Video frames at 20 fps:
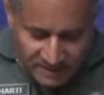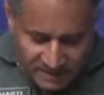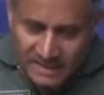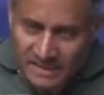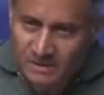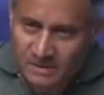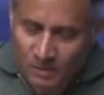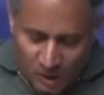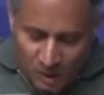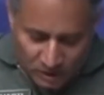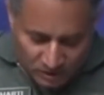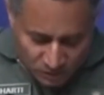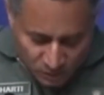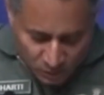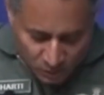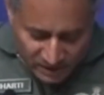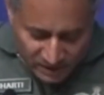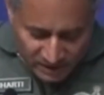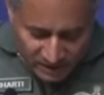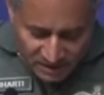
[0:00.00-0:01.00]
response
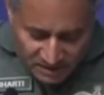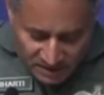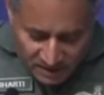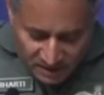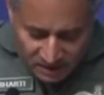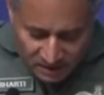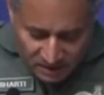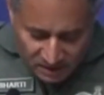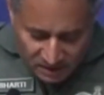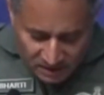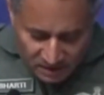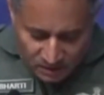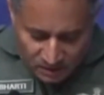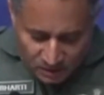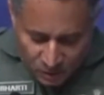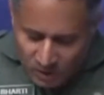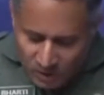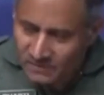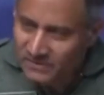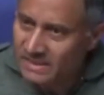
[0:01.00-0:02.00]
to instill
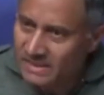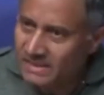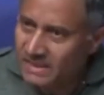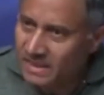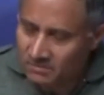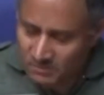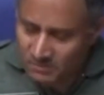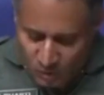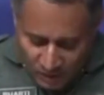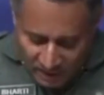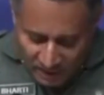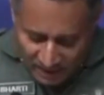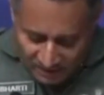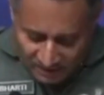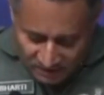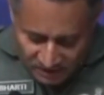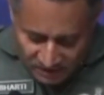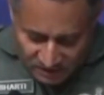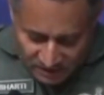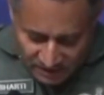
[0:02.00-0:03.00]
good wisdom to our
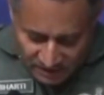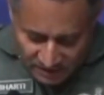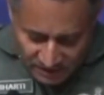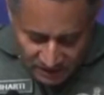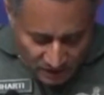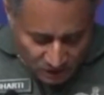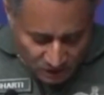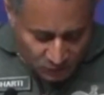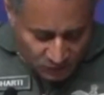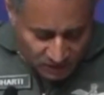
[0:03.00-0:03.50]
adversary